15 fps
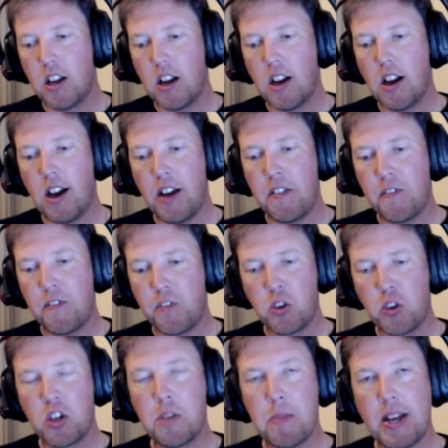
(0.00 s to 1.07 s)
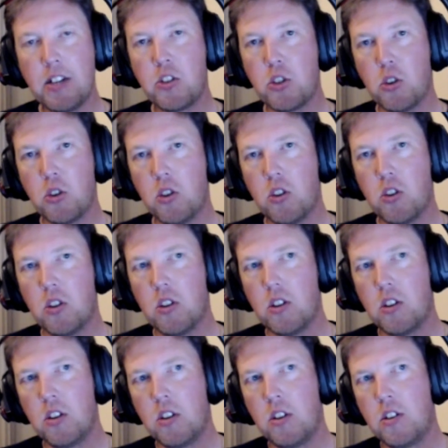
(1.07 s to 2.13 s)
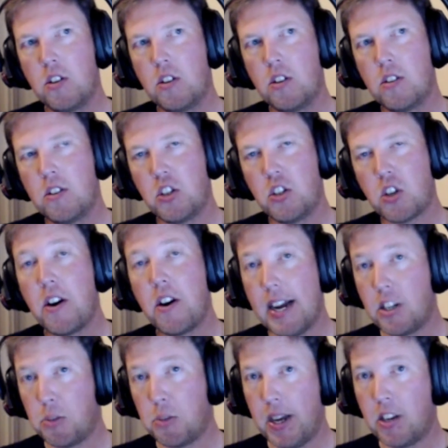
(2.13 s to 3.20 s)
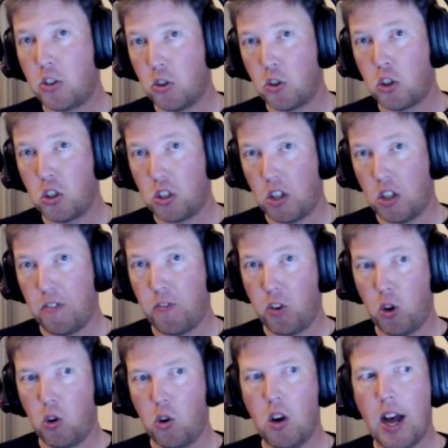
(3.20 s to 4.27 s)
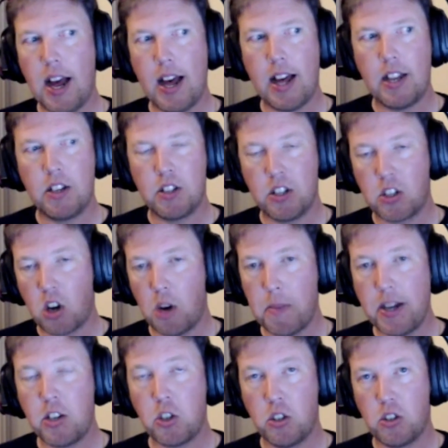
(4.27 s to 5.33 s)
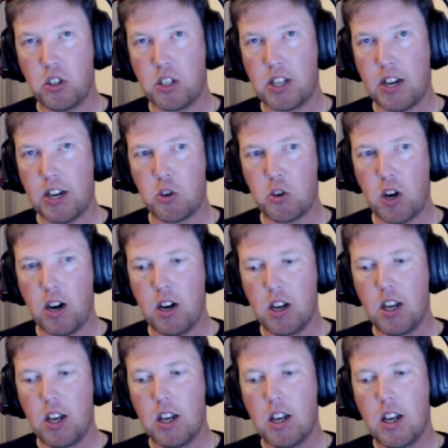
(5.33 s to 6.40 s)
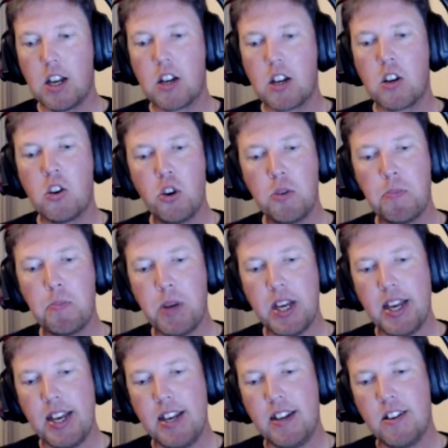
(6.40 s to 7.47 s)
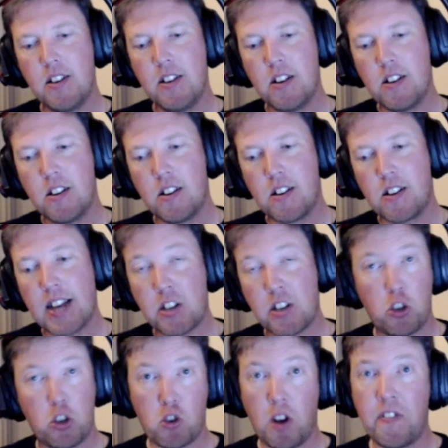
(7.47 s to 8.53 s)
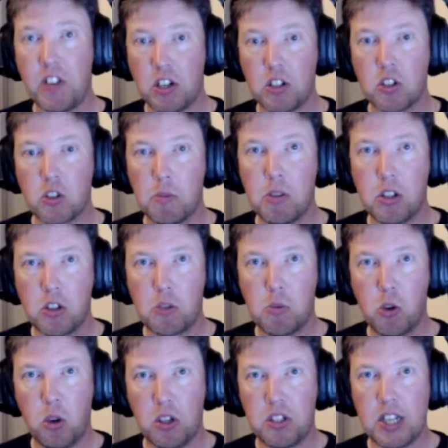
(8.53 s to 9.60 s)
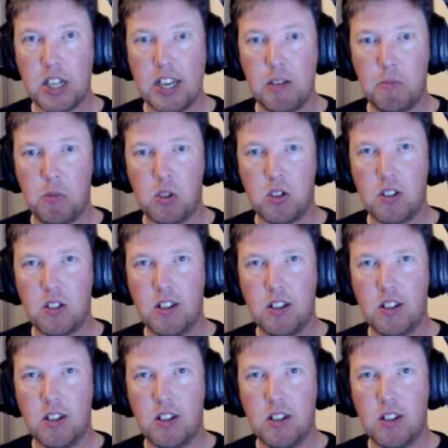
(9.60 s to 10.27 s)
a fundamental design aspect such as the floor and the dimensions, etc., could be catastrophic to some of the smaller teams